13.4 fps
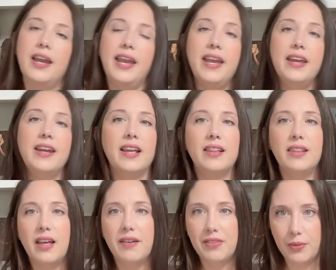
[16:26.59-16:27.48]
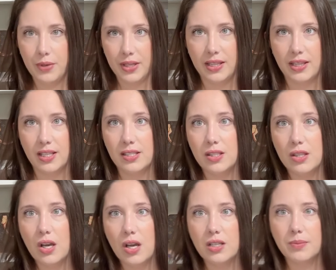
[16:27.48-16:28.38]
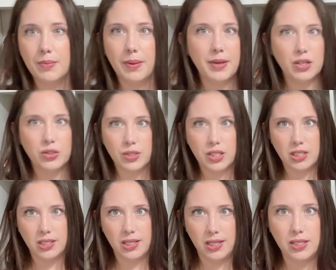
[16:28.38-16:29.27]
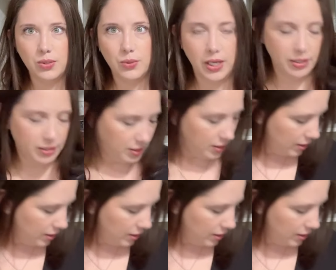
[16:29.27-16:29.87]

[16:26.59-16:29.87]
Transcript: And I love the way that this looks. Maybe I'll switch into this one.